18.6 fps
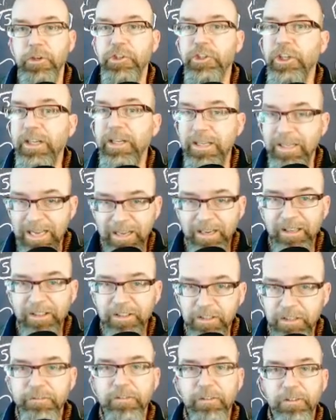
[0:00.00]

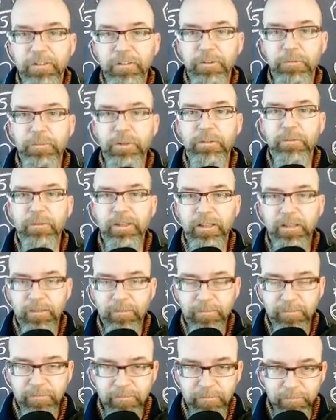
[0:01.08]
genetic difference
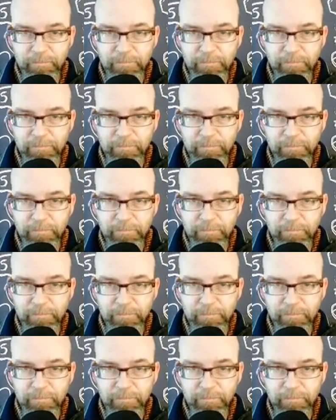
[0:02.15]
between